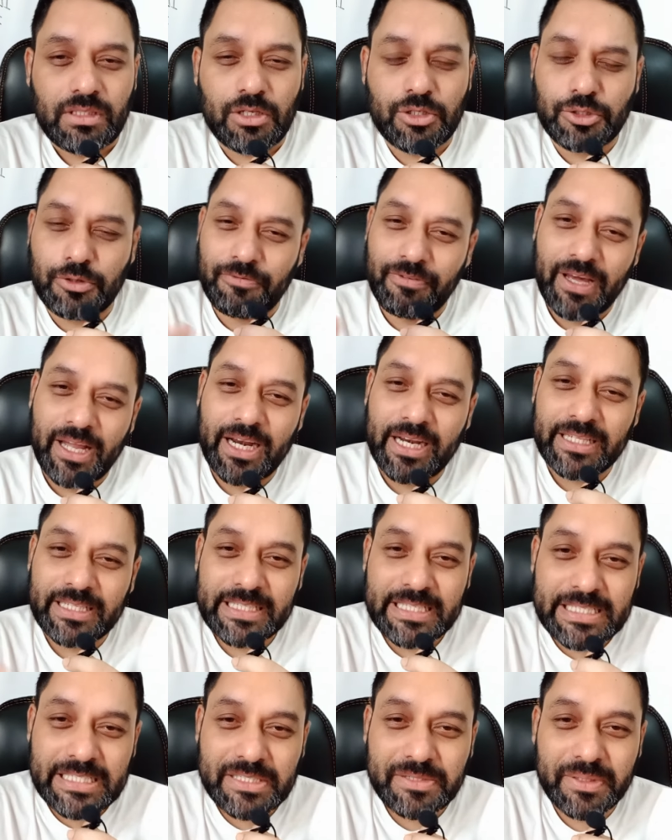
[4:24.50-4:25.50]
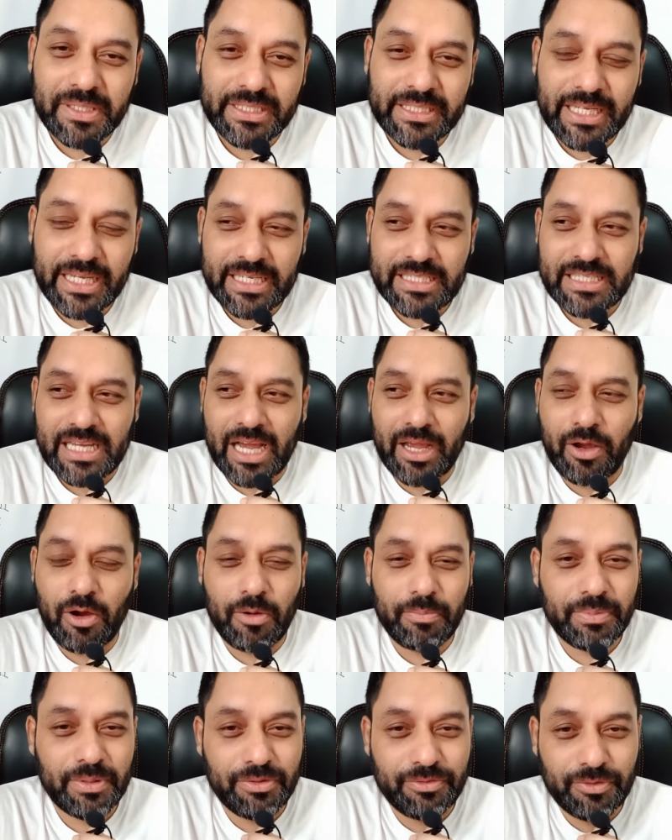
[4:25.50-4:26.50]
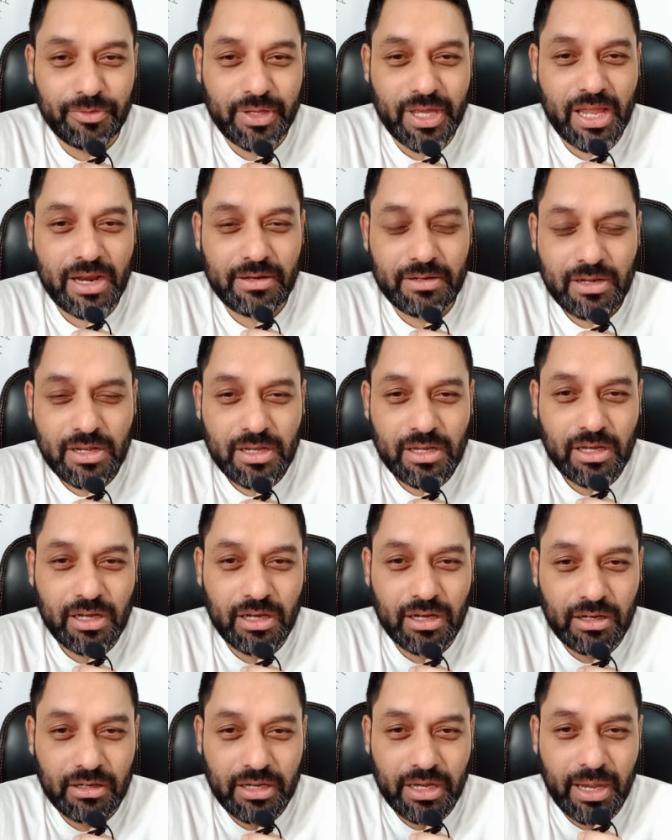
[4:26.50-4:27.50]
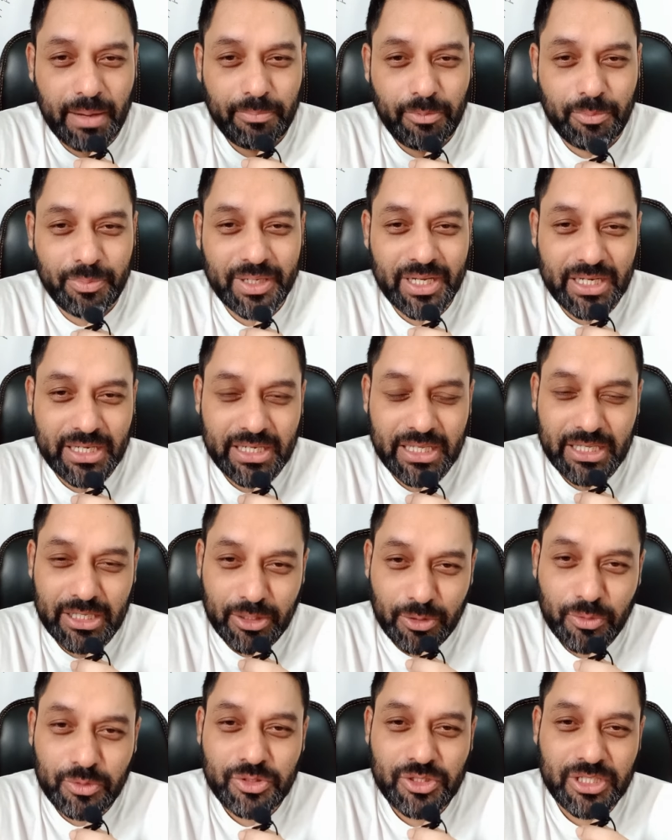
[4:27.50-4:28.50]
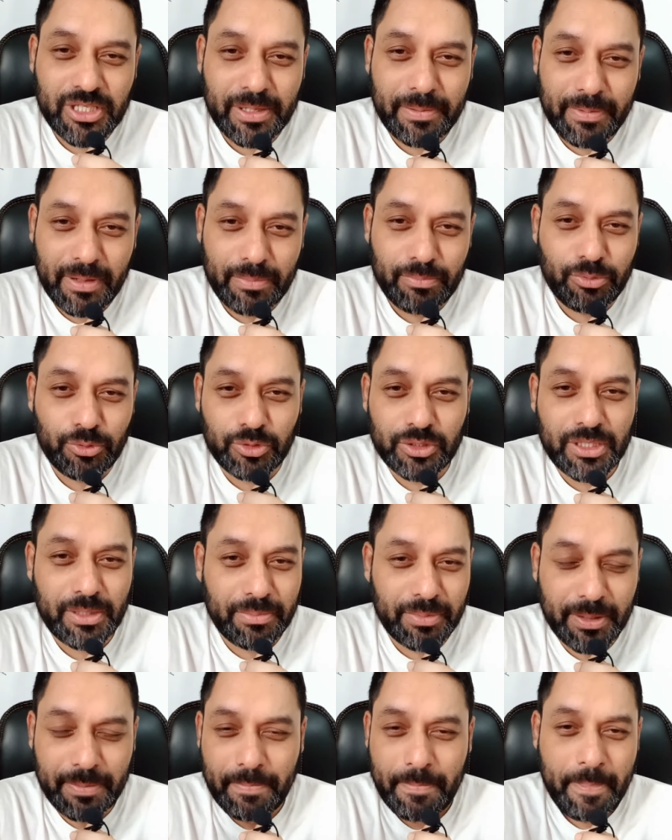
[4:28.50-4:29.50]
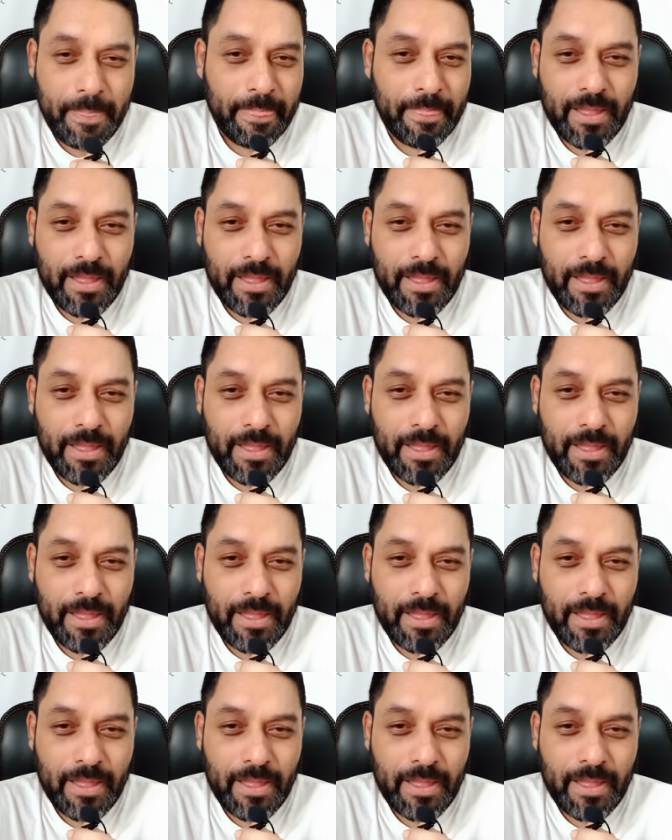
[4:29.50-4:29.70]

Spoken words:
So finally, these three things, I hope if you can appropriately use them and put them in